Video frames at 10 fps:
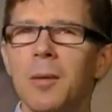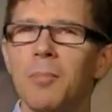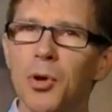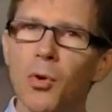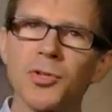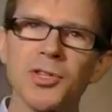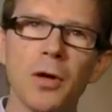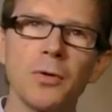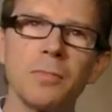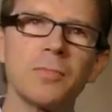But
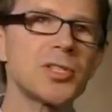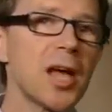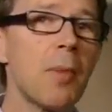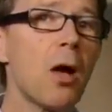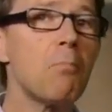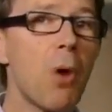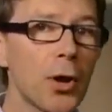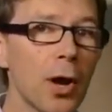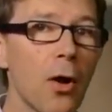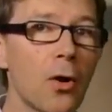also, some are
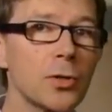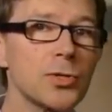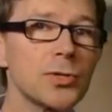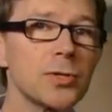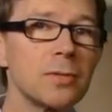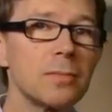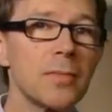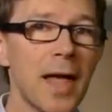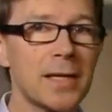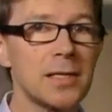monologues,
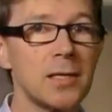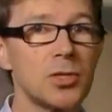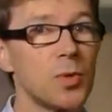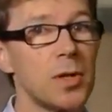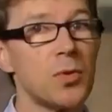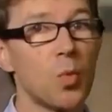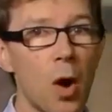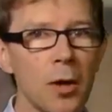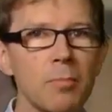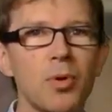that is, with
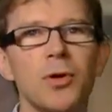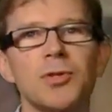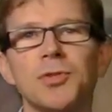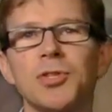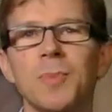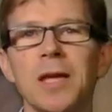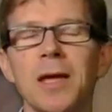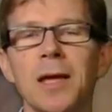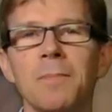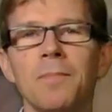one person
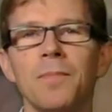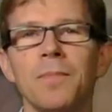speaking,